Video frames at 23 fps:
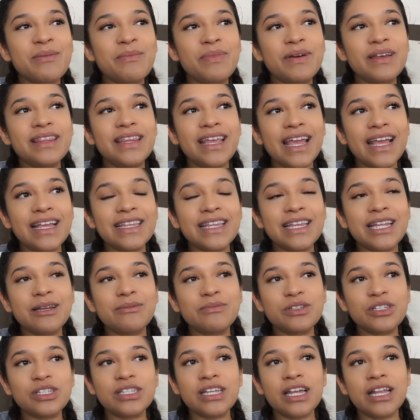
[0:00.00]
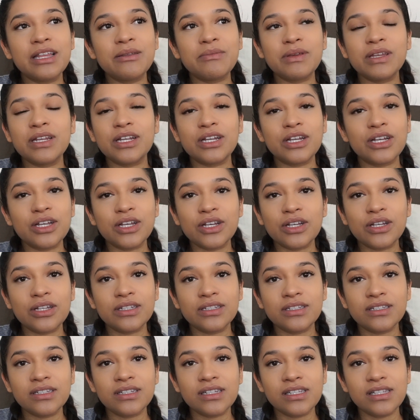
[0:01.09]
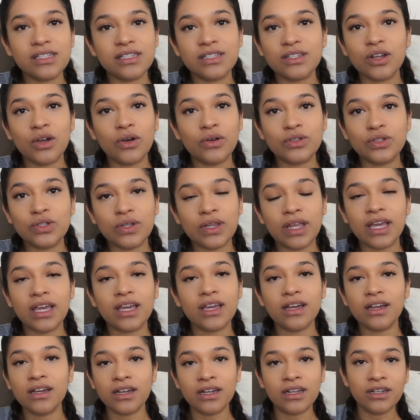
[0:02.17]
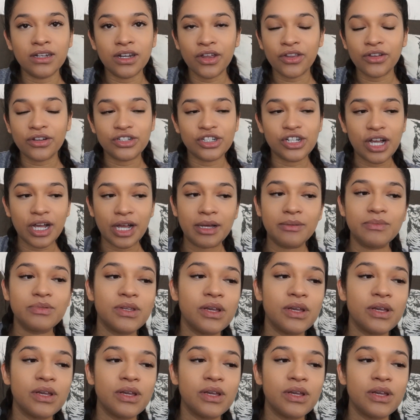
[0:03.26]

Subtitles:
But they ended up just telling me to just go to like another checkup.